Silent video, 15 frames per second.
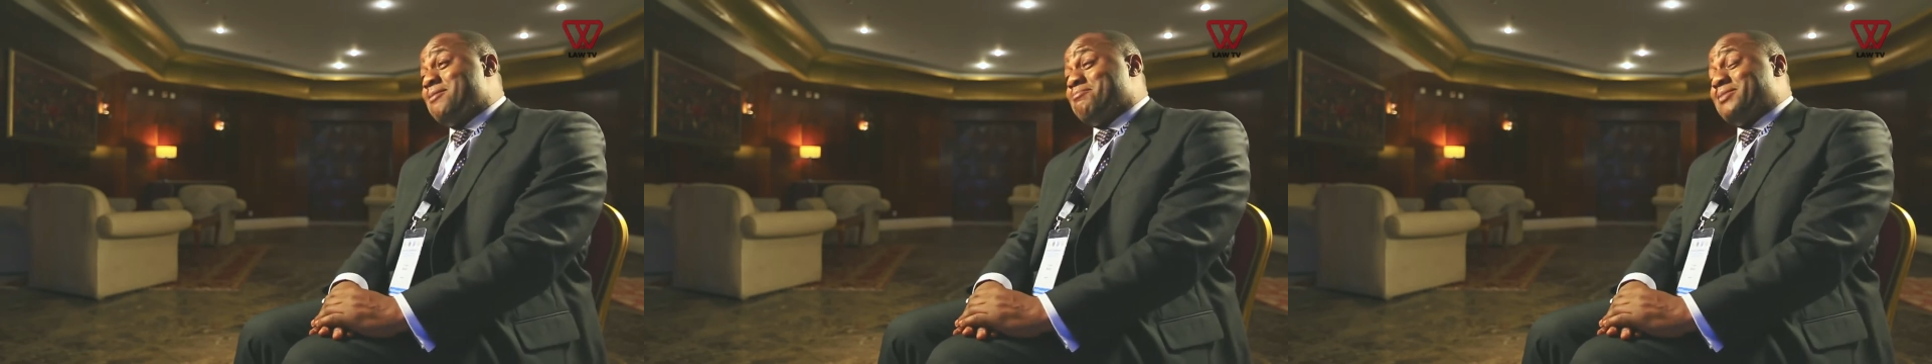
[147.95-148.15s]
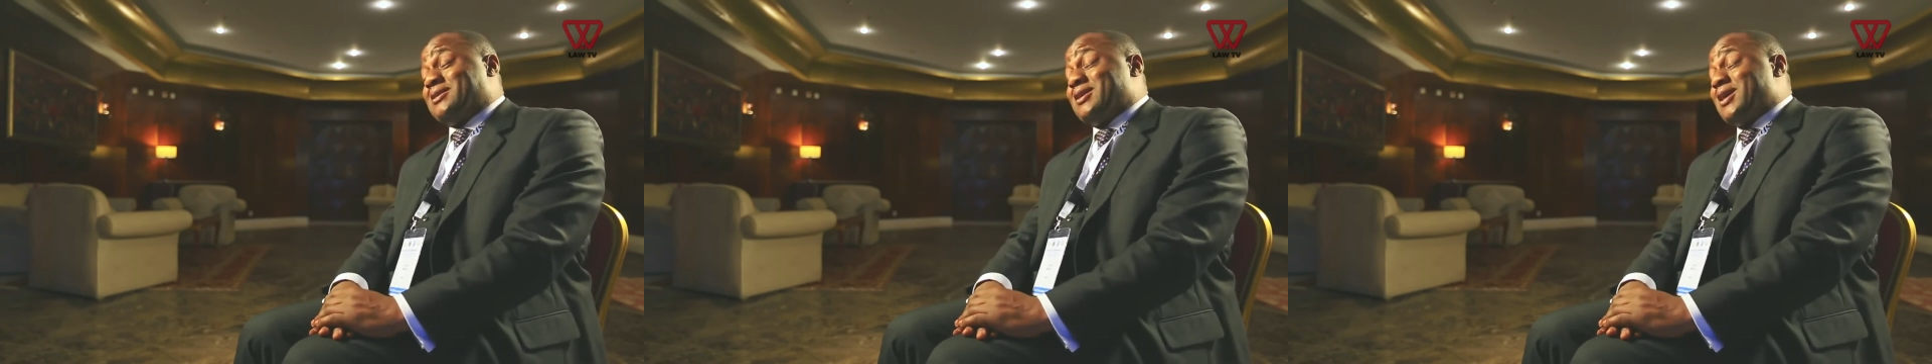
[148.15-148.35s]

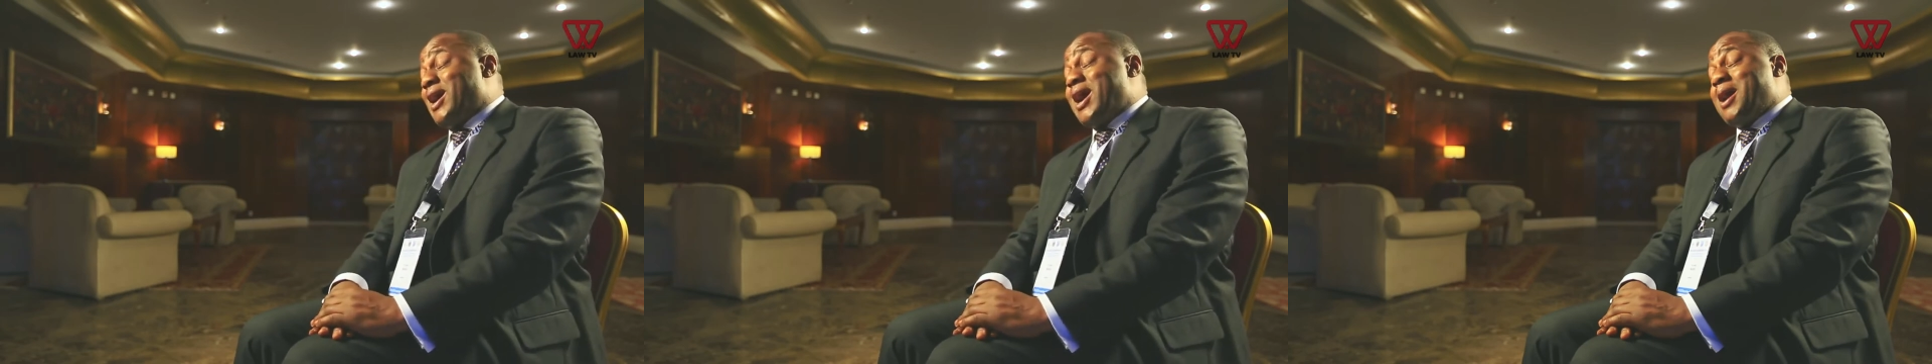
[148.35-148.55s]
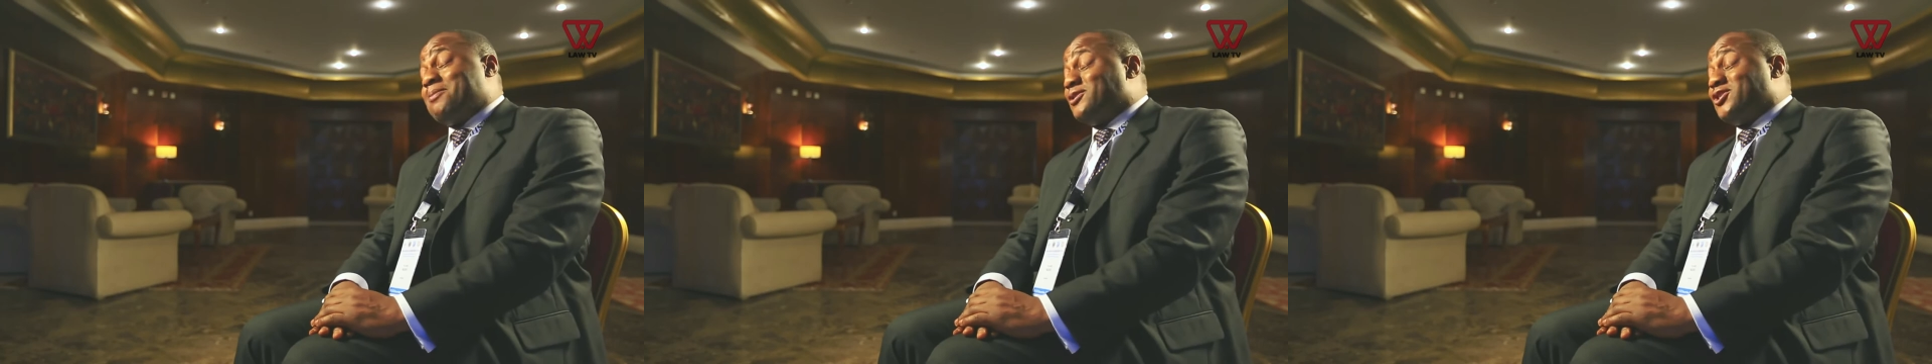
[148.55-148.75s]
But
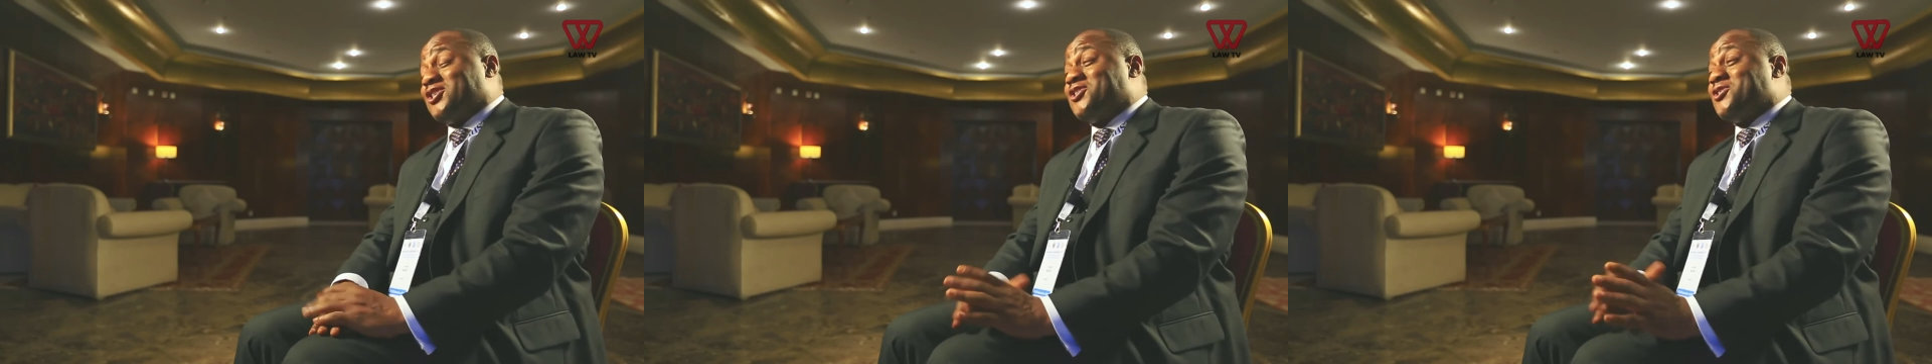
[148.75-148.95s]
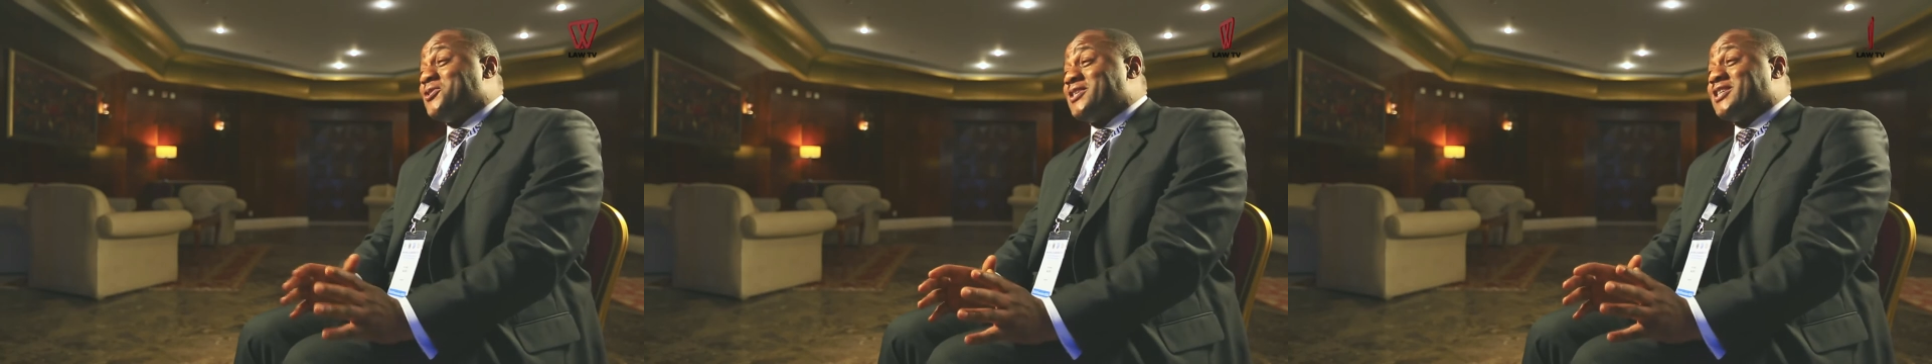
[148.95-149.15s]
I'm
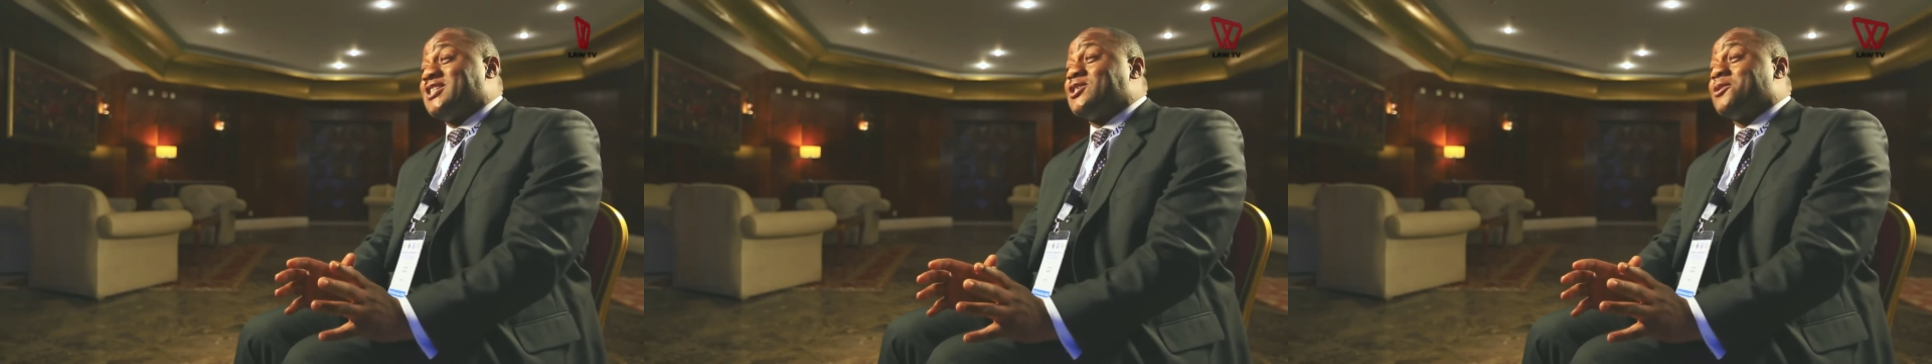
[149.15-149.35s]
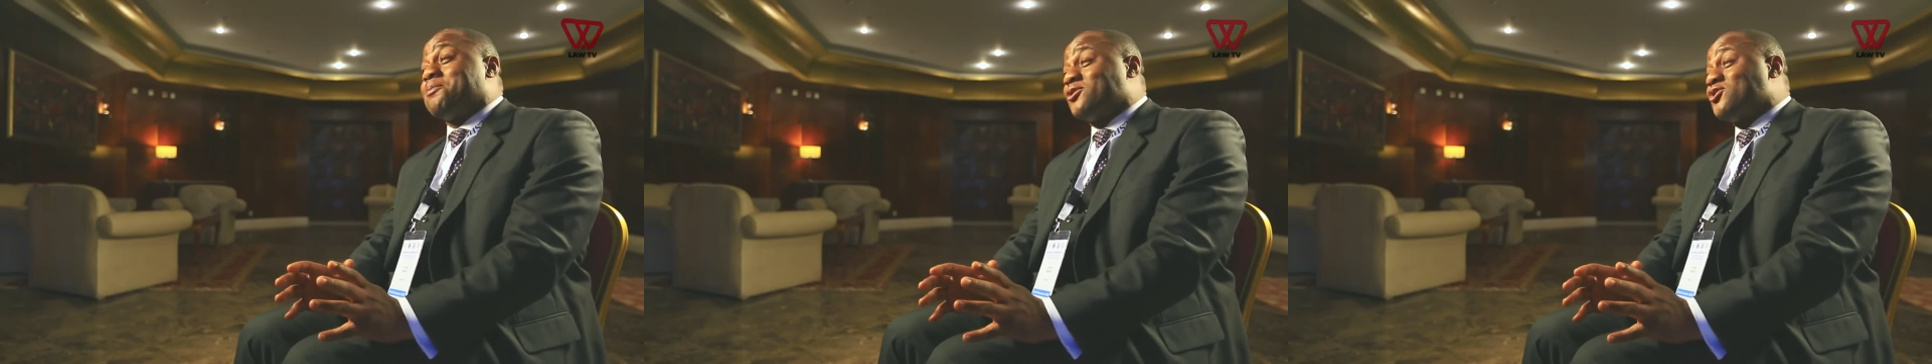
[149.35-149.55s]
just using
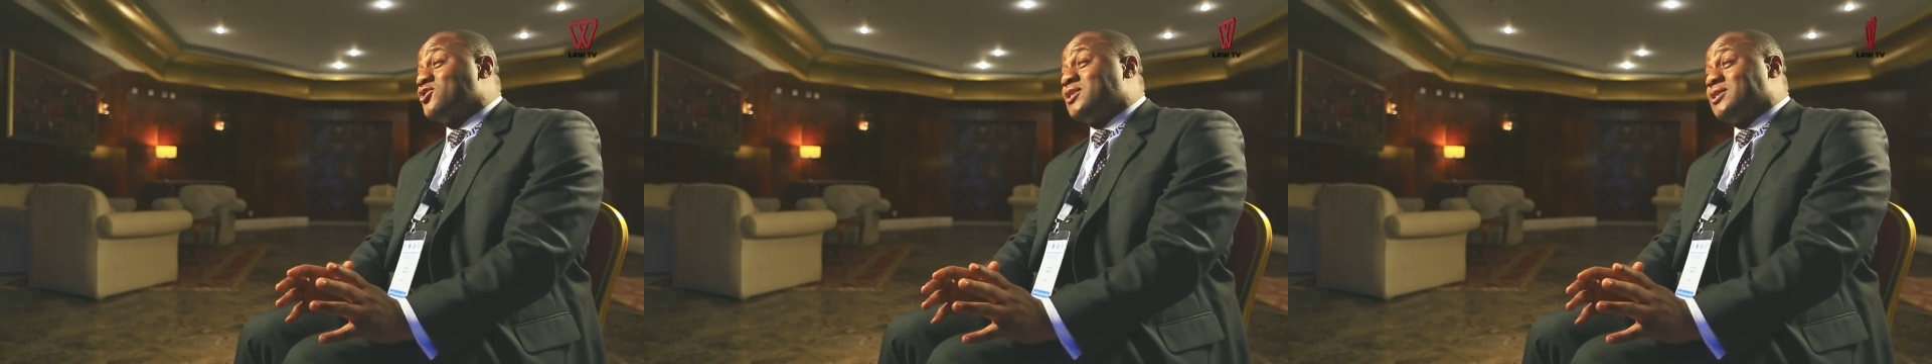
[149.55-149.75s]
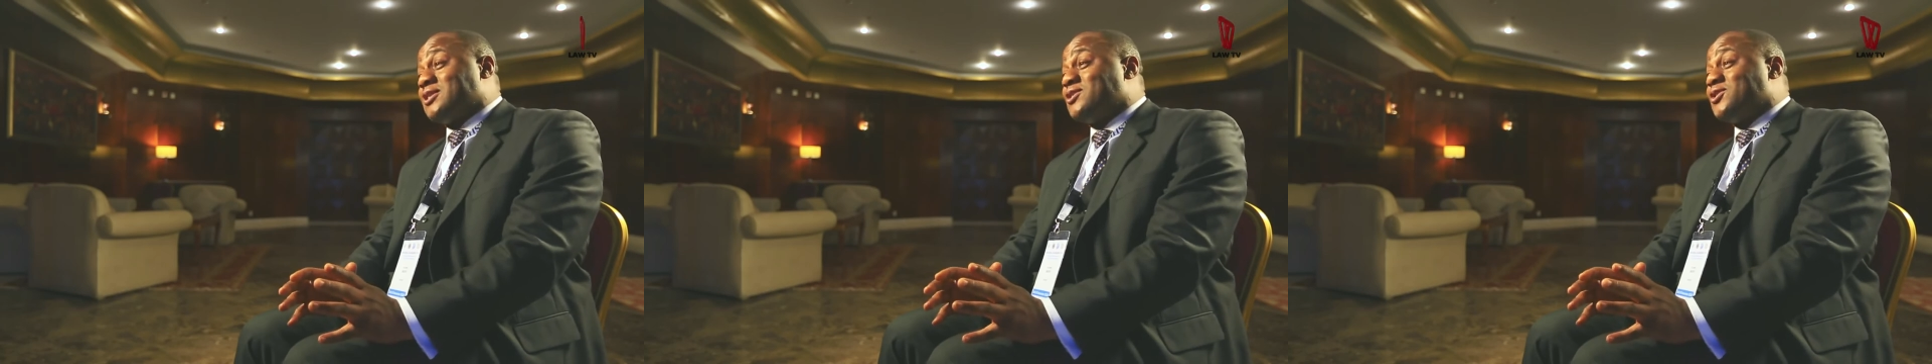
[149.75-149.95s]
this opportunity